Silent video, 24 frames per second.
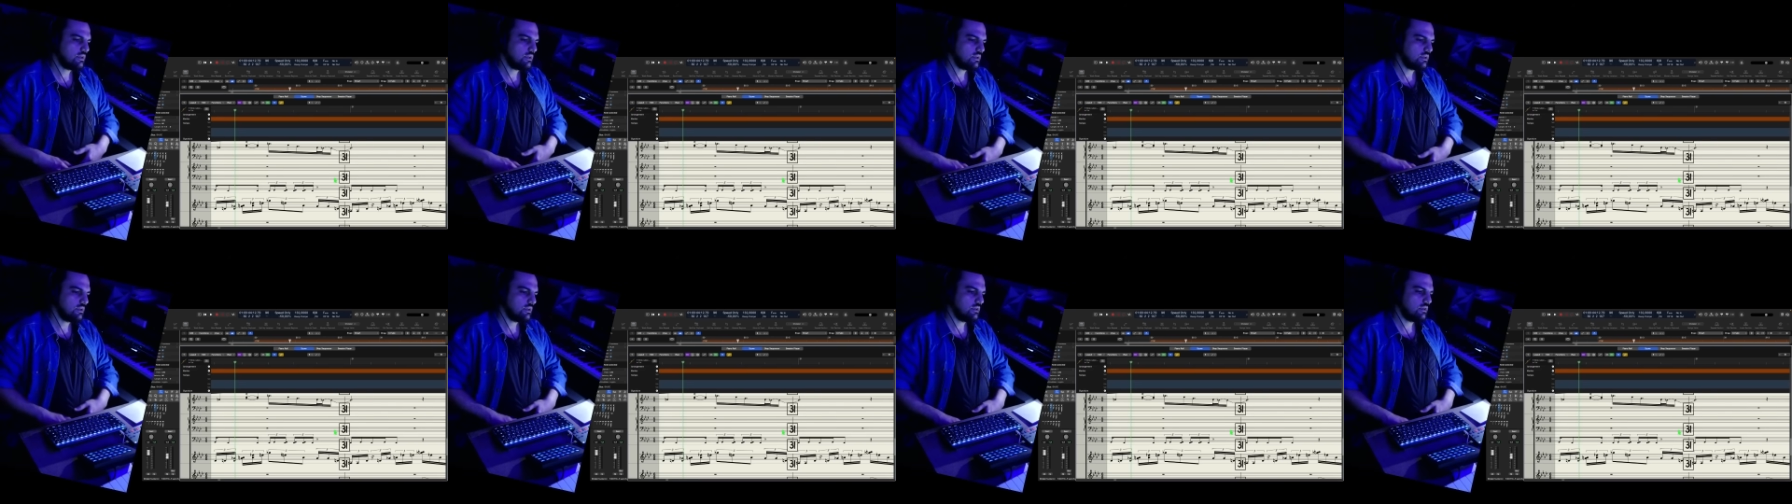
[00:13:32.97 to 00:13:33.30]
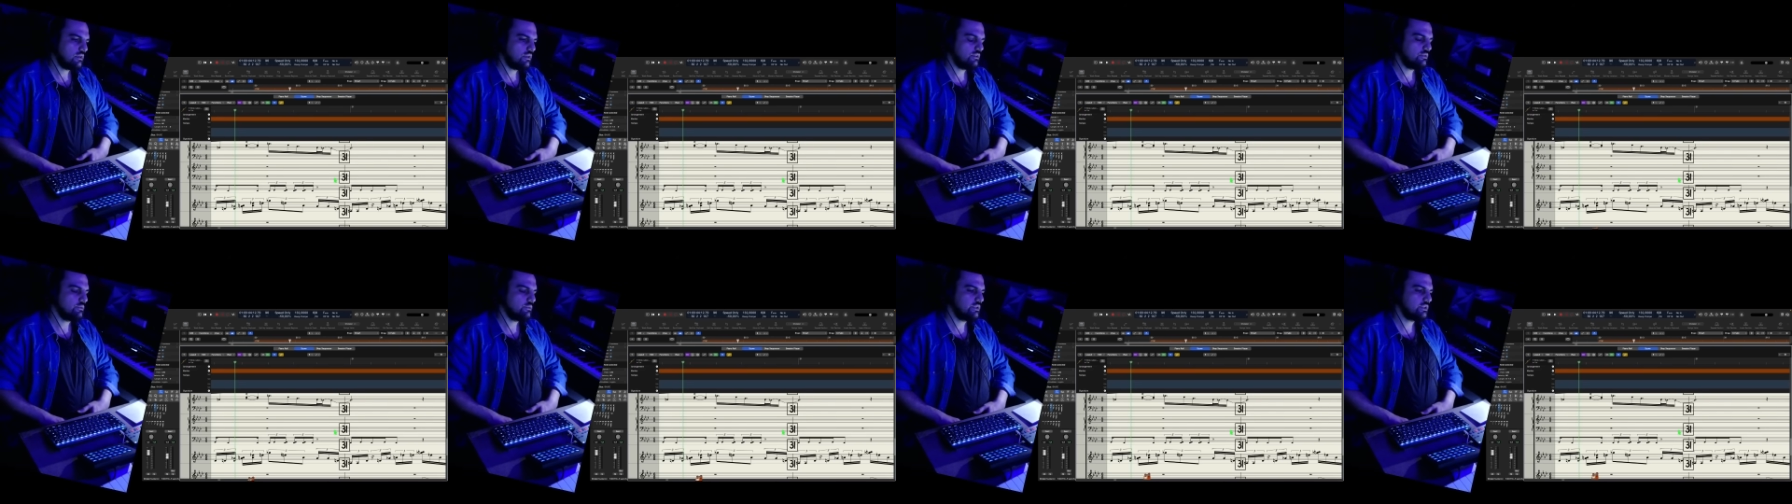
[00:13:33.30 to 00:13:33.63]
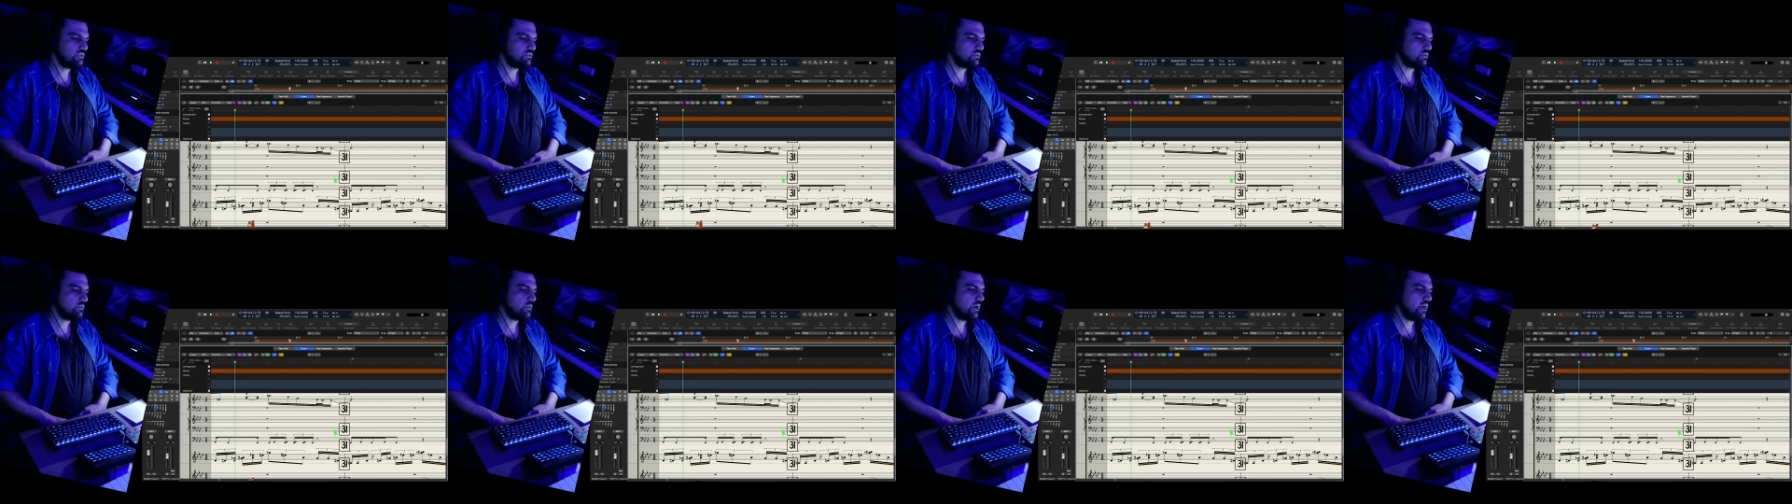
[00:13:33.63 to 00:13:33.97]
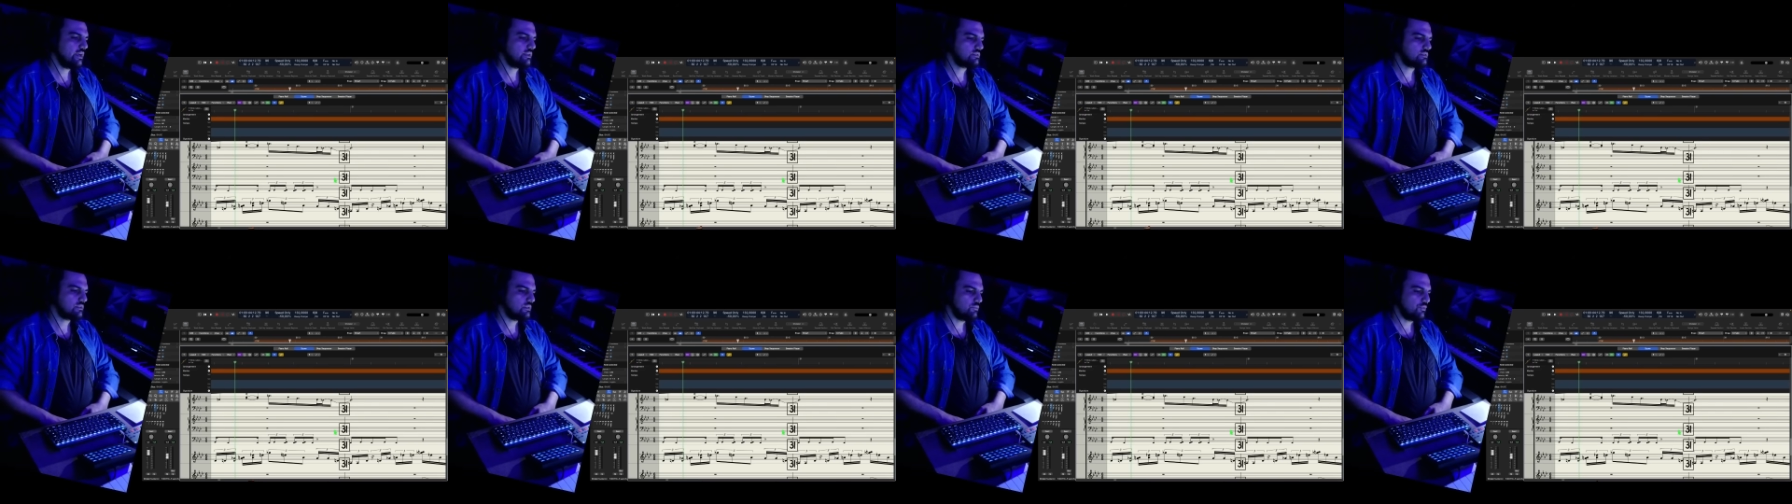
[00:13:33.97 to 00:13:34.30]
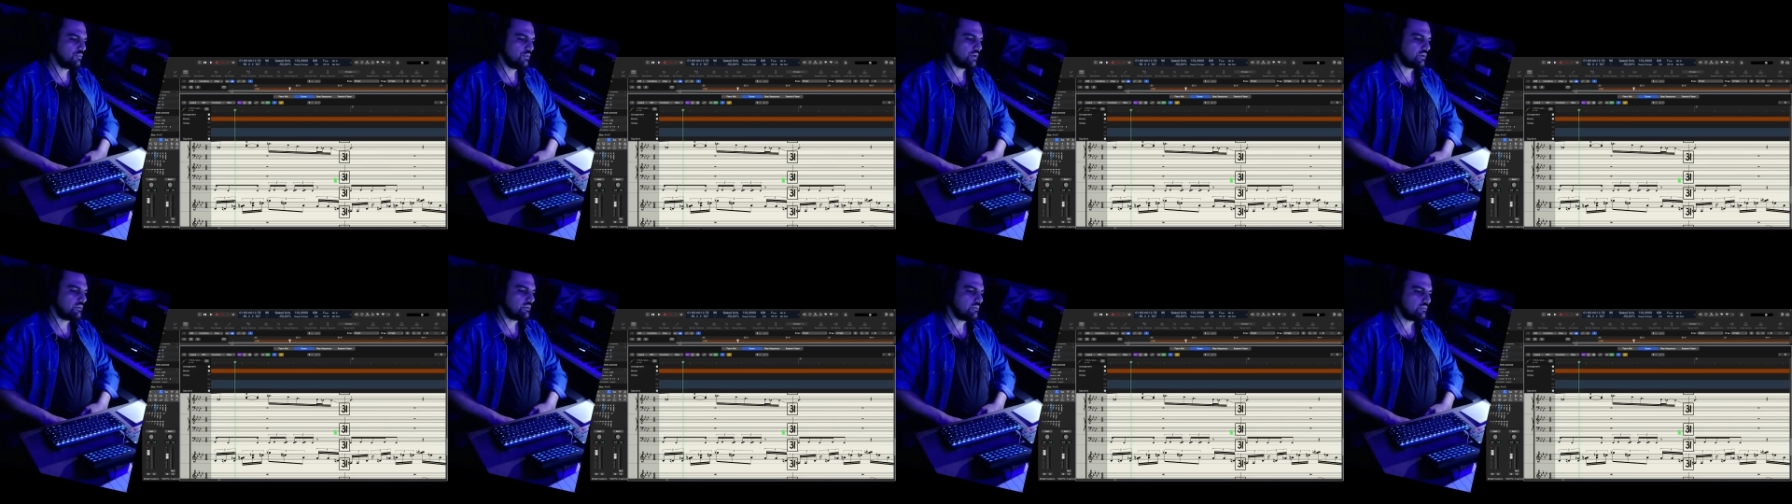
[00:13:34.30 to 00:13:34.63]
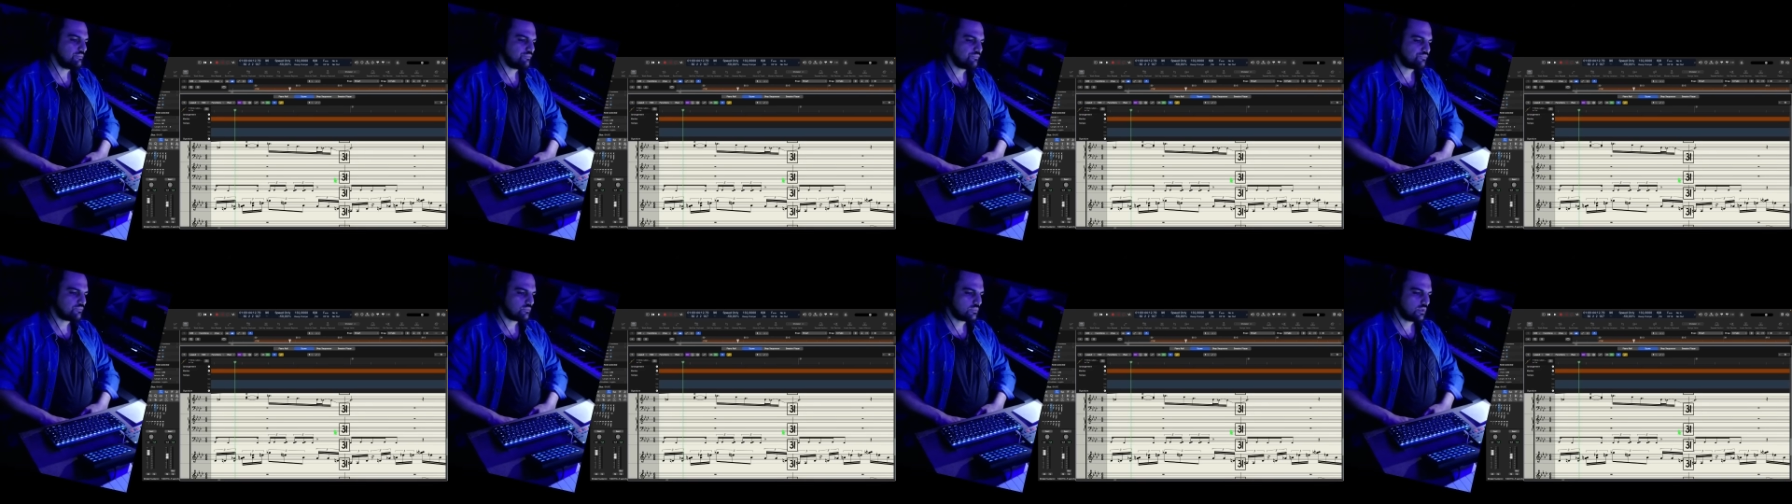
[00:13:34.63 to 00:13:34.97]
you need to write somewhere.
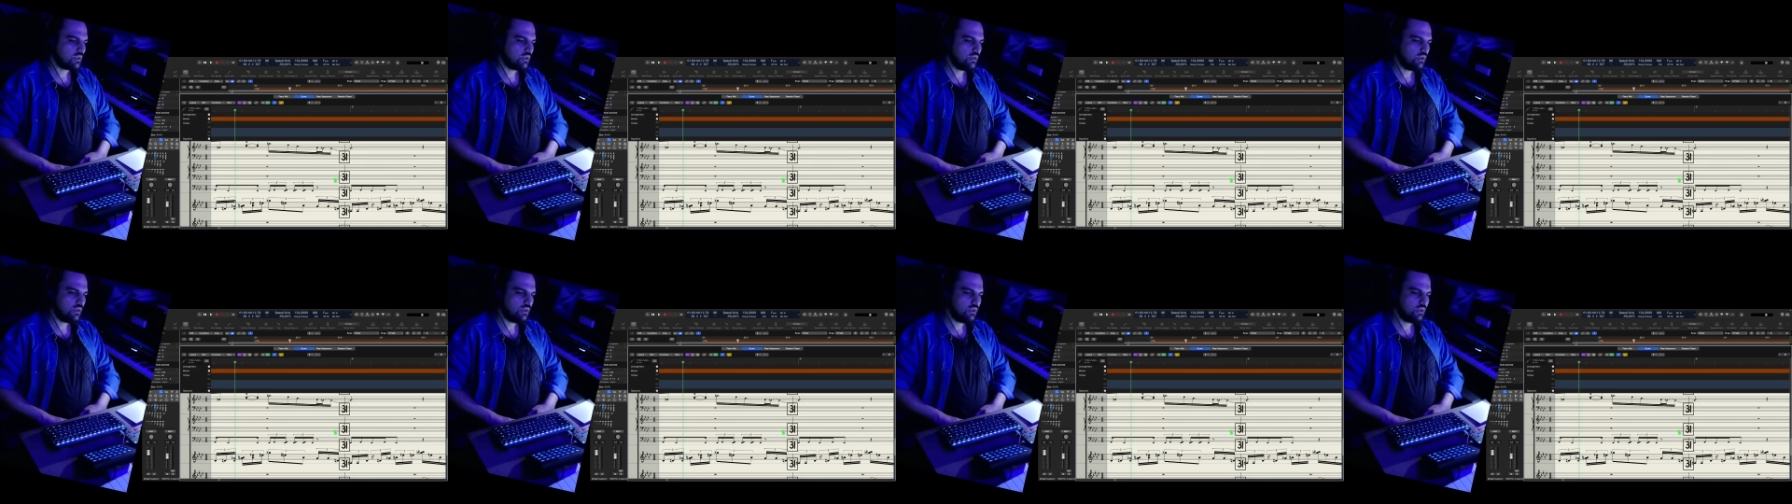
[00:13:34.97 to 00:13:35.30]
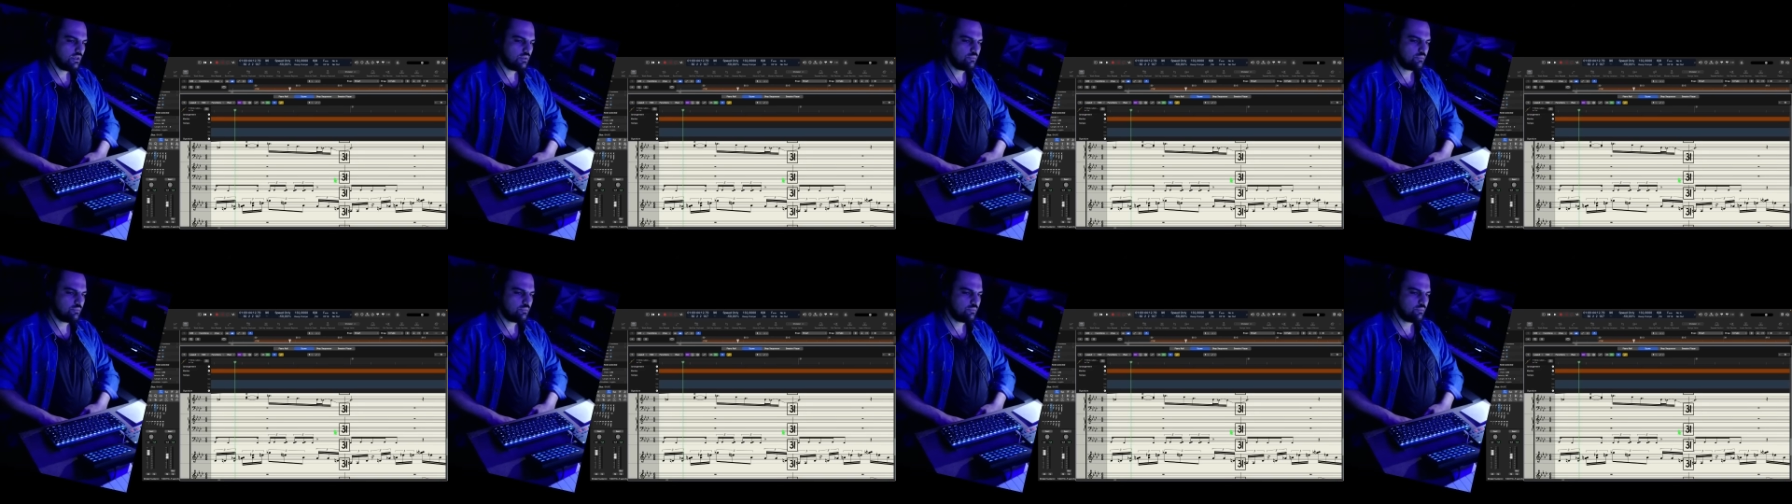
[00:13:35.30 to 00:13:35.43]
And